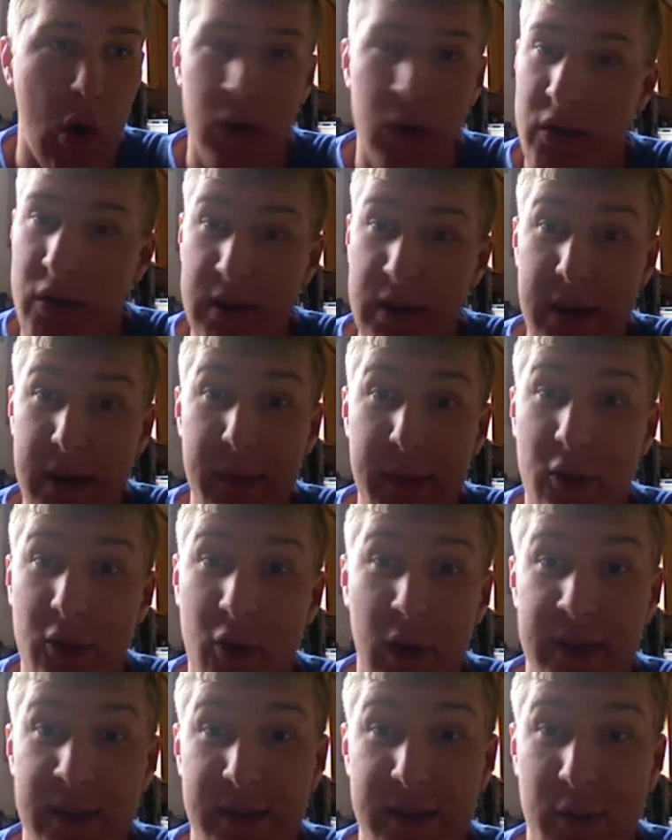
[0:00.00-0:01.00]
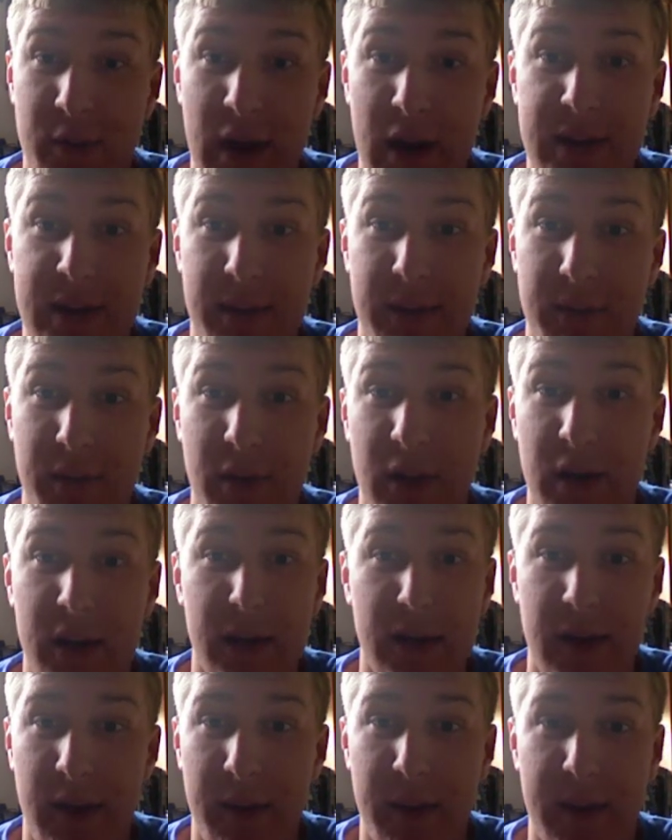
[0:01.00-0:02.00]
so it's gonna be great to watch him play.
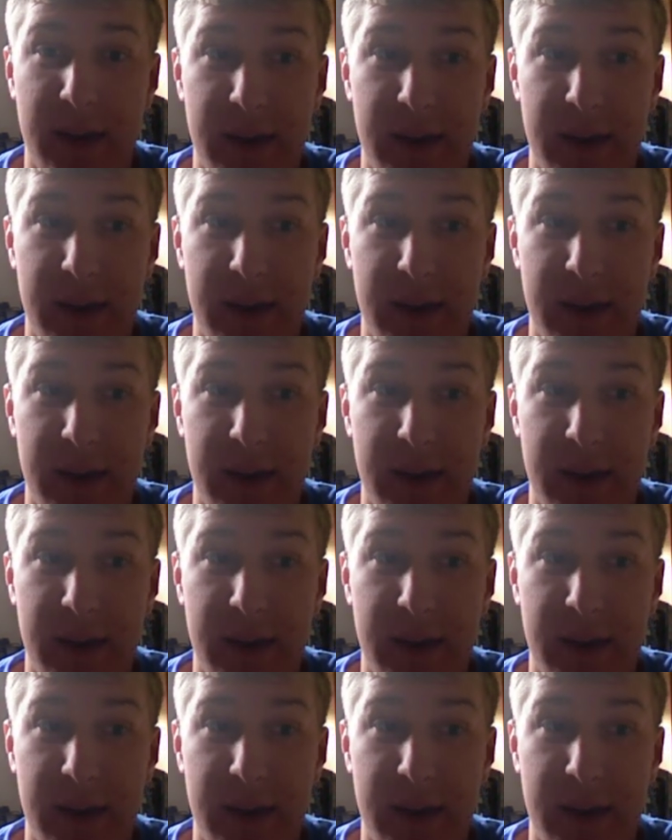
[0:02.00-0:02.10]
I mean,